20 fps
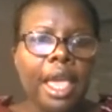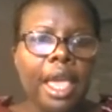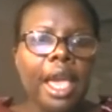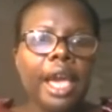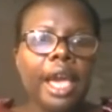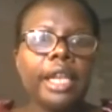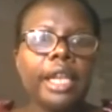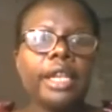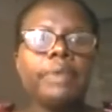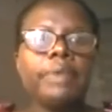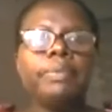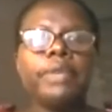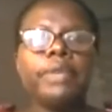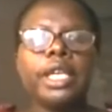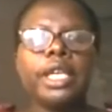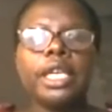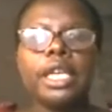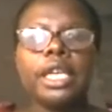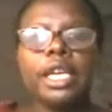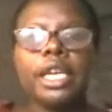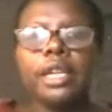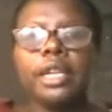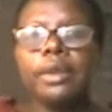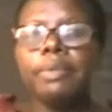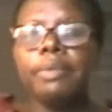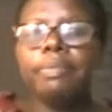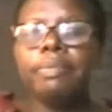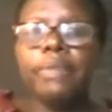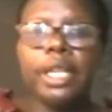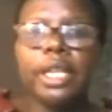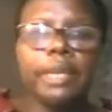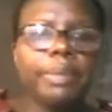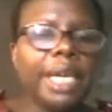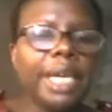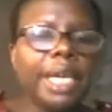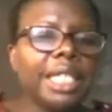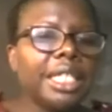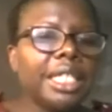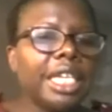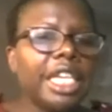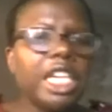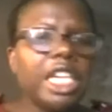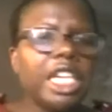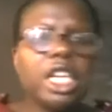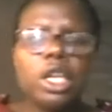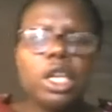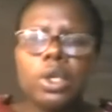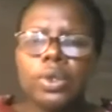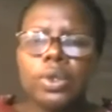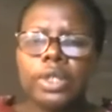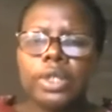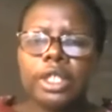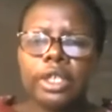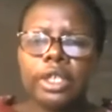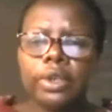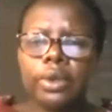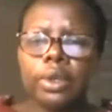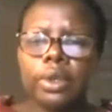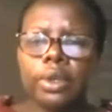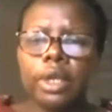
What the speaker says: And then again, minimize any closed circuit